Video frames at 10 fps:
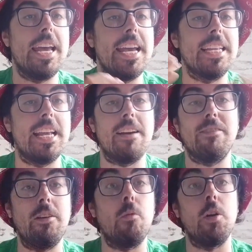And I've
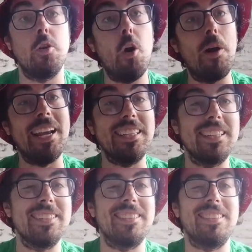seen What Norway.
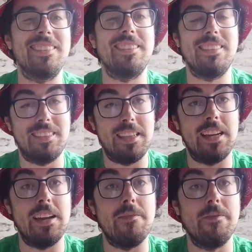
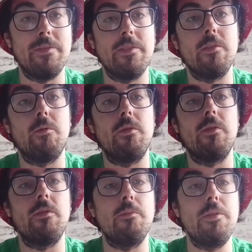The
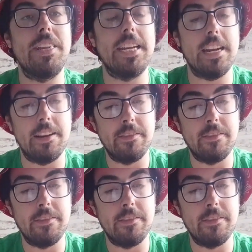movie they did.